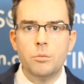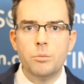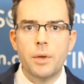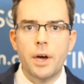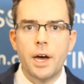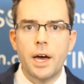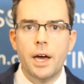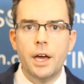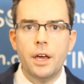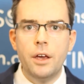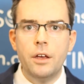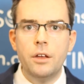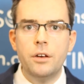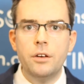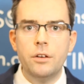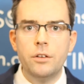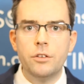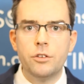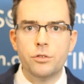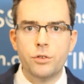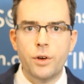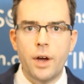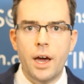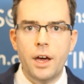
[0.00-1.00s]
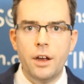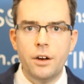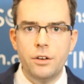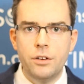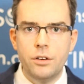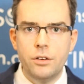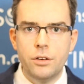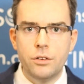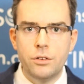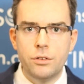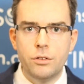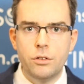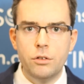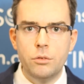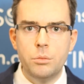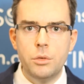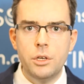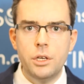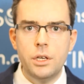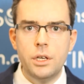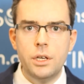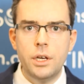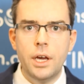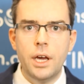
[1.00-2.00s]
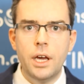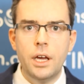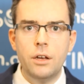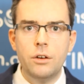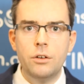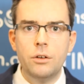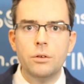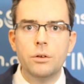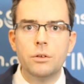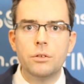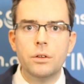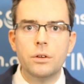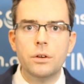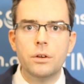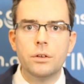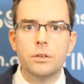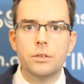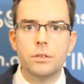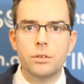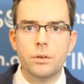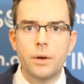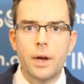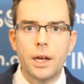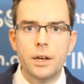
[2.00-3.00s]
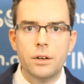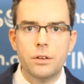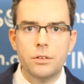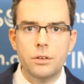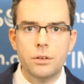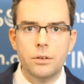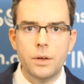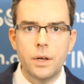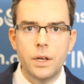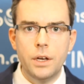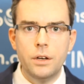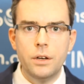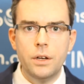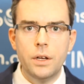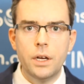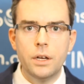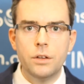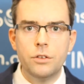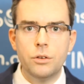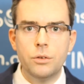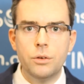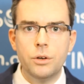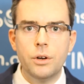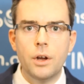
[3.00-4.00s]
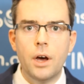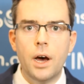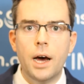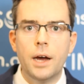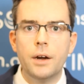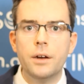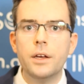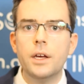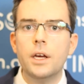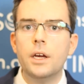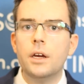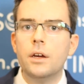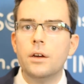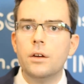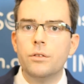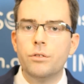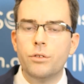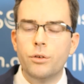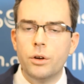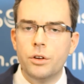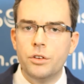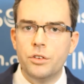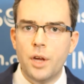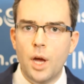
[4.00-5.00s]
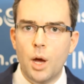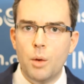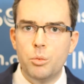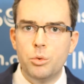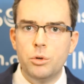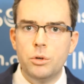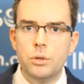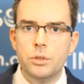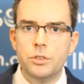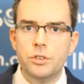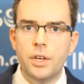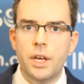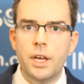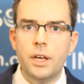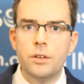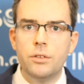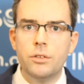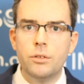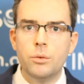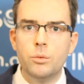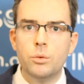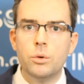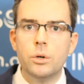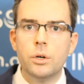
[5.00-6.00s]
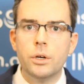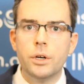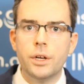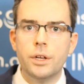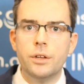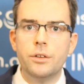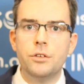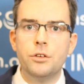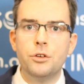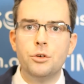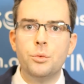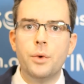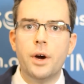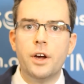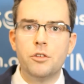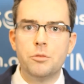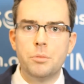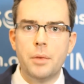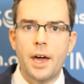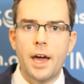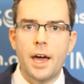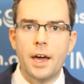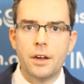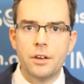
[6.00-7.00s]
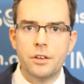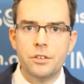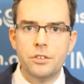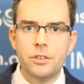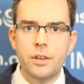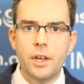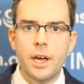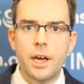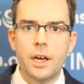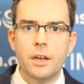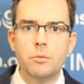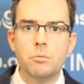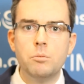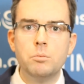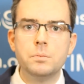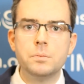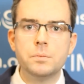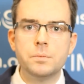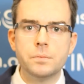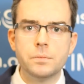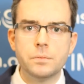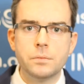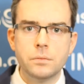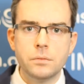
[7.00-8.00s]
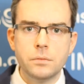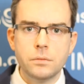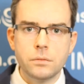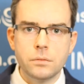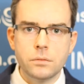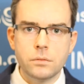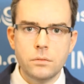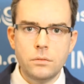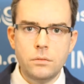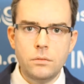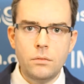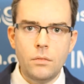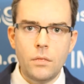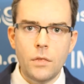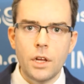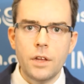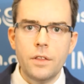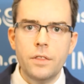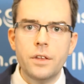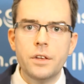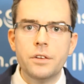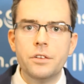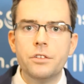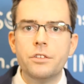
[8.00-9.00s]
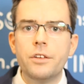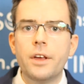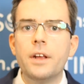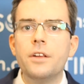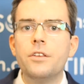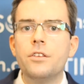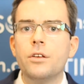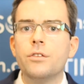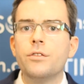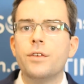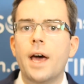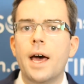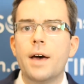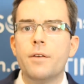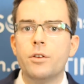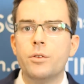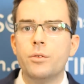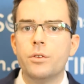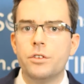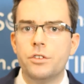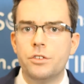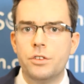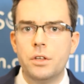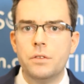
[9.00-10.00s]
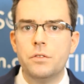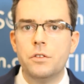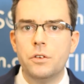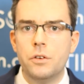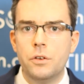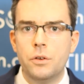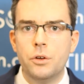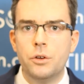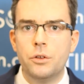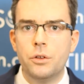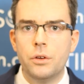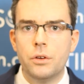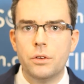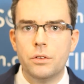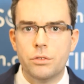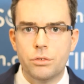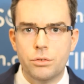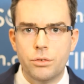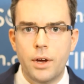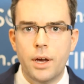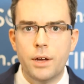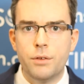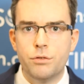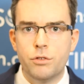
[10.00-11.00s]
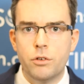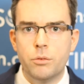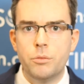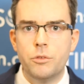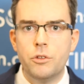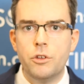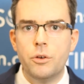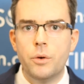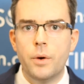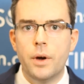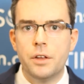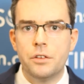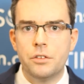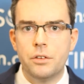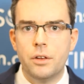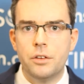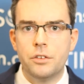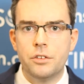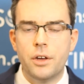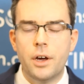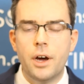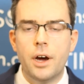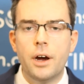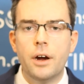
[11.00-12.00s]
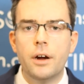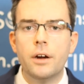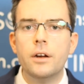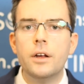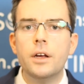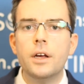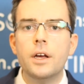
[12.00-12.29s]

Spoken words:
by Indian strategists to be a nuclear threat to India, to not, for example, take the war into West Pakistan. This sense of having received a nuclear threat from the USSR,